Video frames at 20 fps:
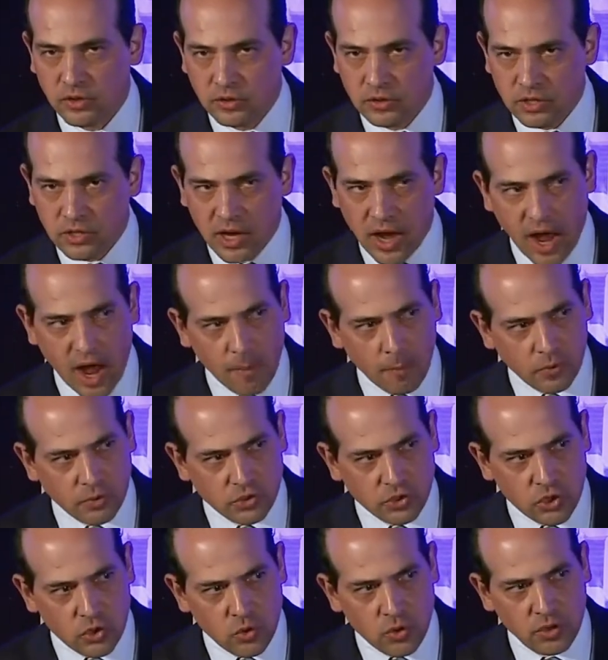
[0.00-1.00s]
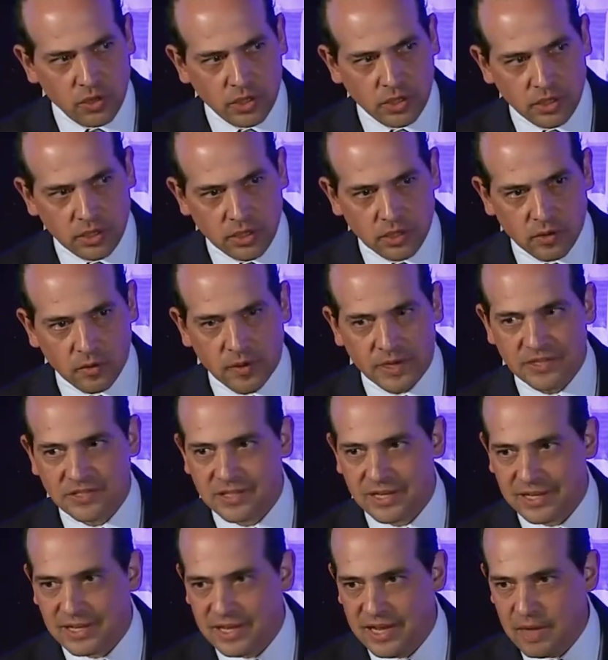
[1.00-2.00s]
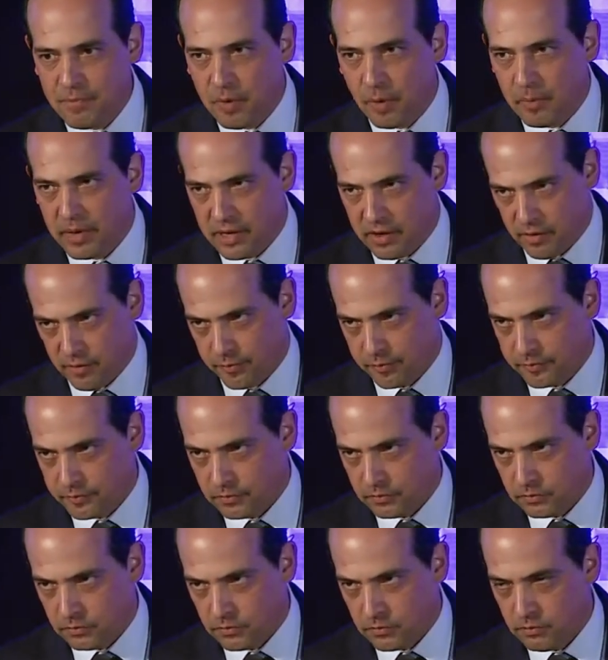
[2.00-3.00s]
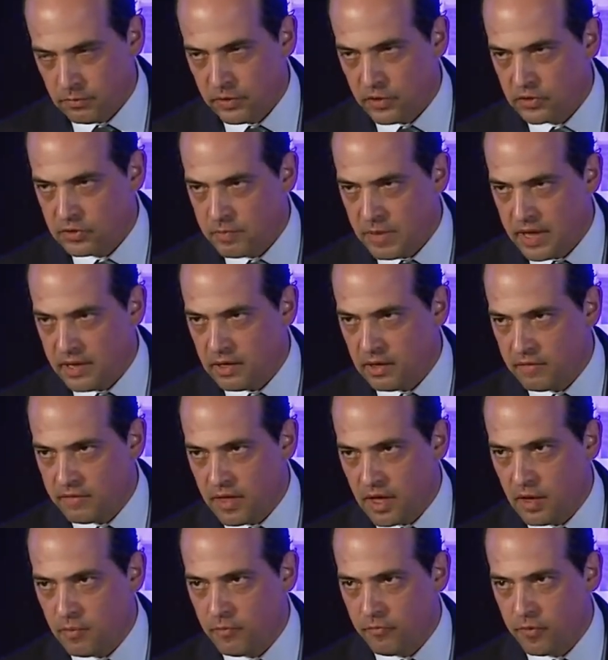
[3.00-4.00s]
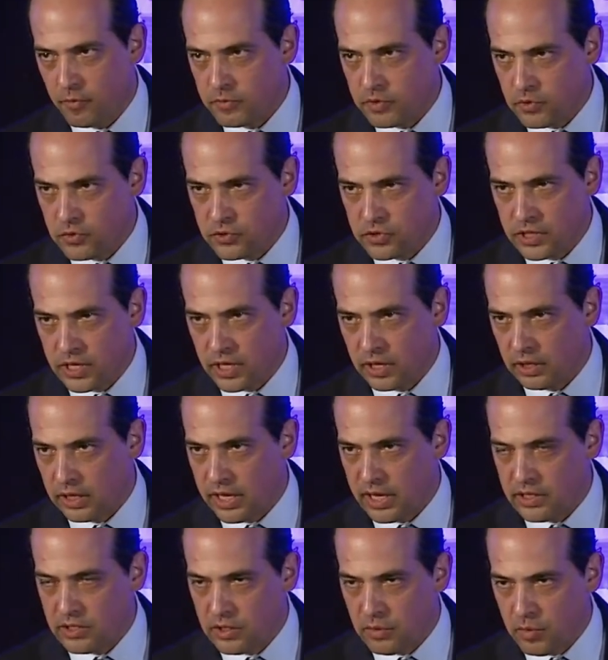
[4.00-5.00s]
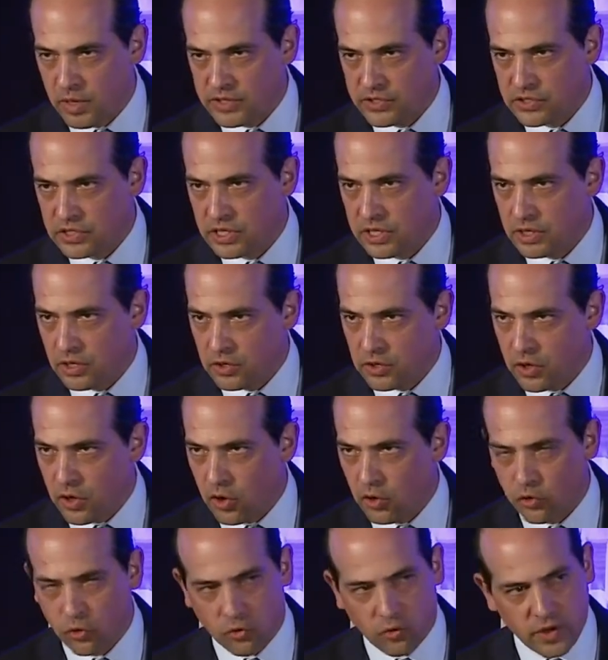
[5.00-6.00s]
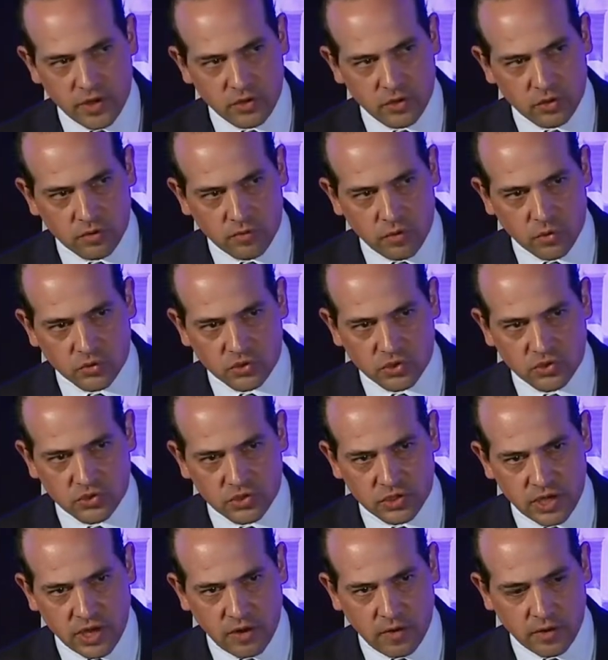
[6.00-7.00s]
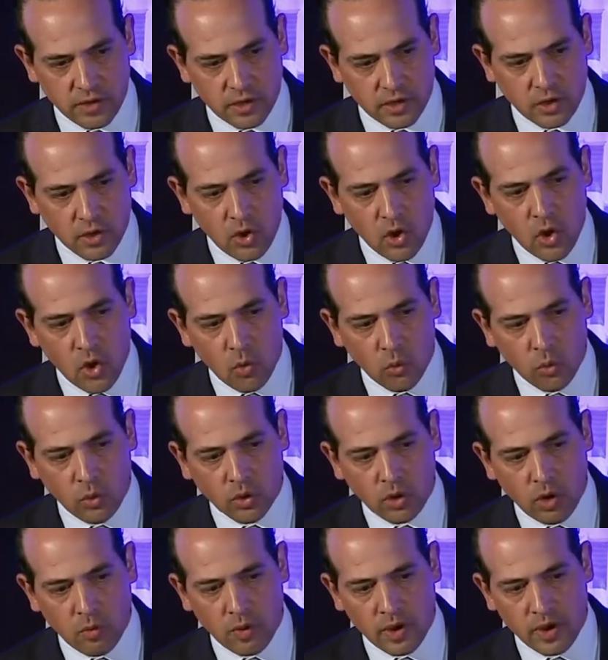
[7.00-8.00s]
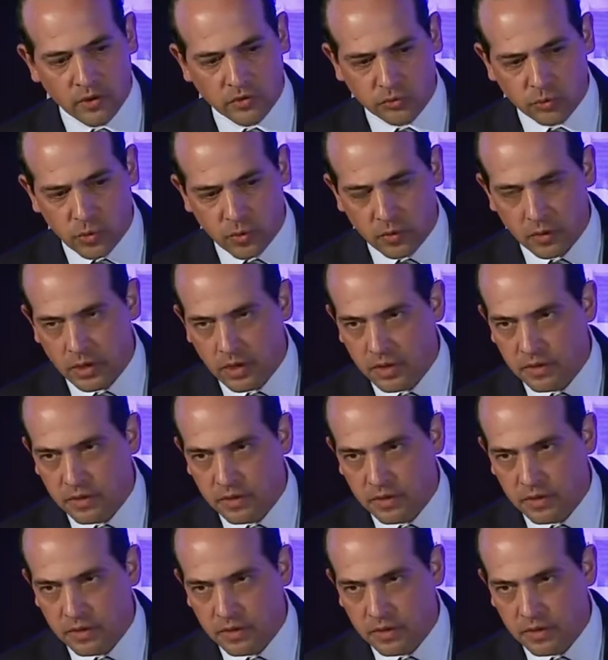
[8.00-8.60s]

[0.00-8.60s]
The opportunity here is to keep them here, because many of them from UCLA, USC, and other great universities in the area will go elsewhere.